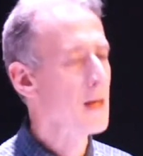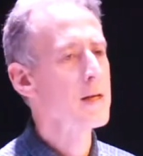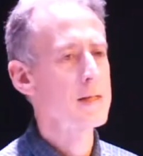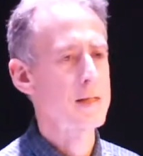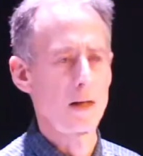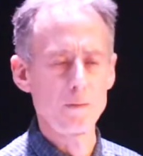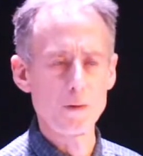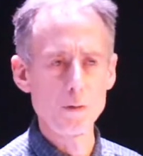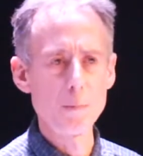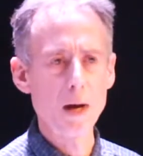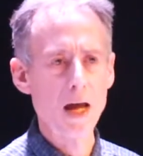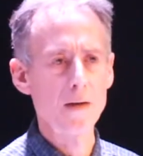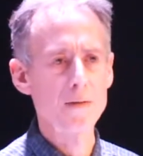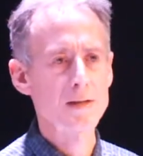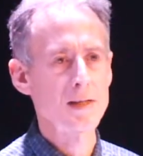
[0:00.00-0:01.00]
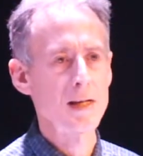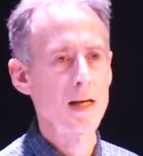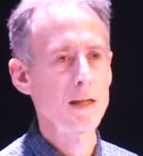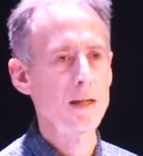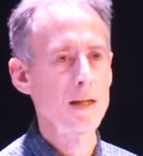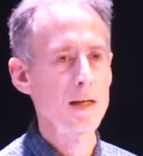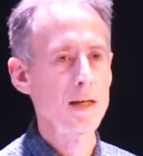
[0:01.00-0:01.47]
Some of you may have
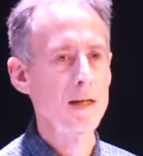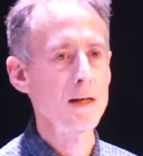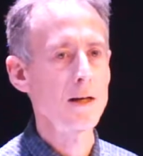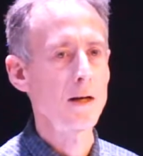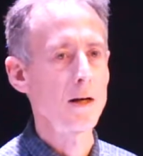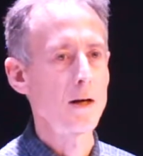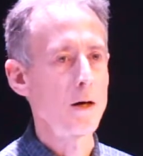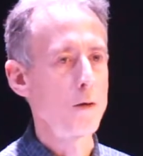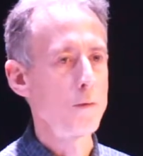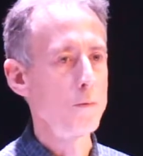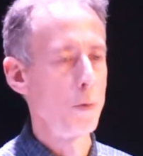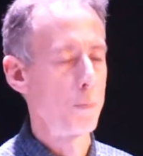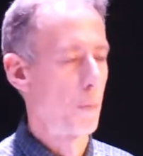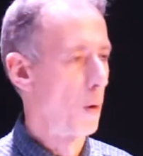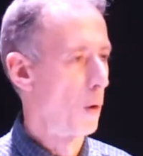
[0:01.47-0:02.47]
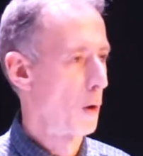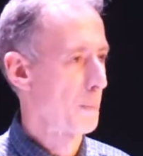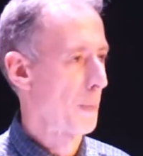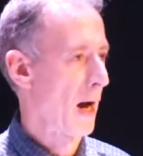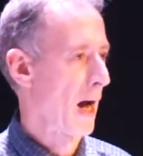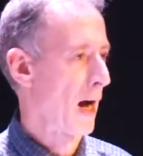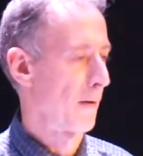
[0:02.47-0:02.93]
seen the report
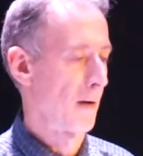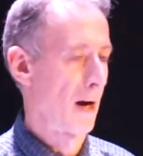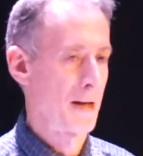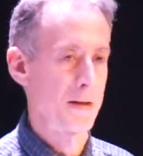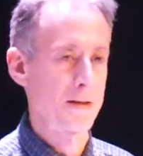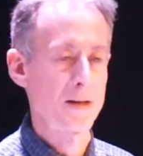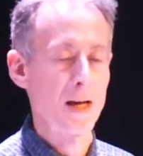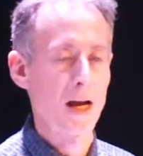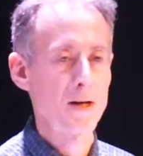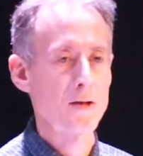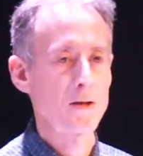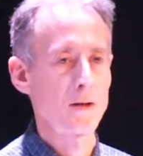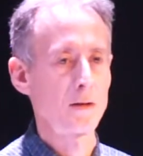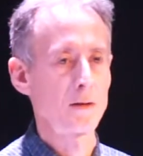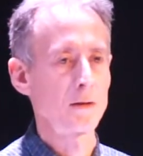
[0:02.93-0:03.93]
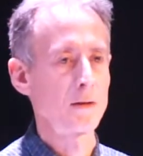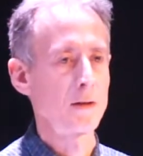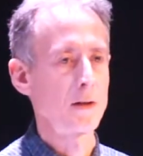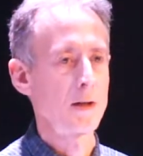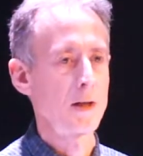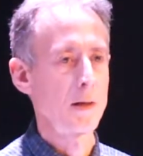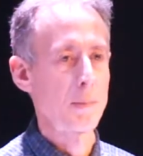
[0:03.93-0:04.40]
by Outright International
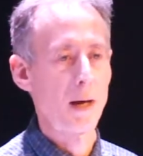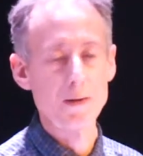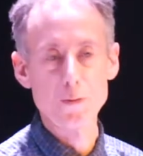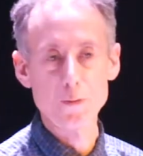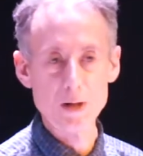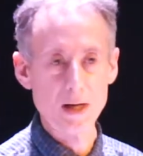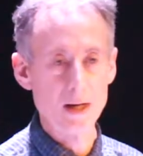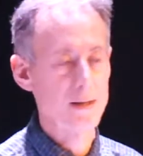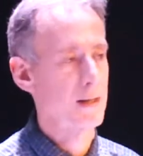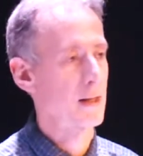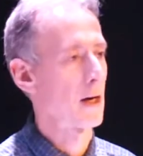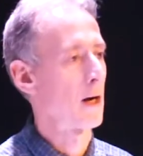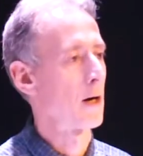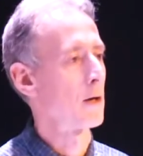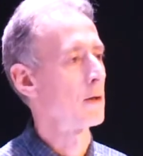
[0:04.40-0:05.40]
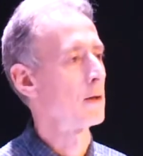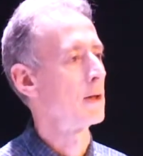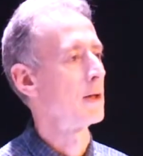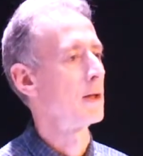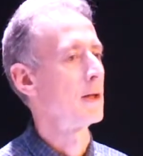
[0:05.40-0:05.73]
about 3 years ago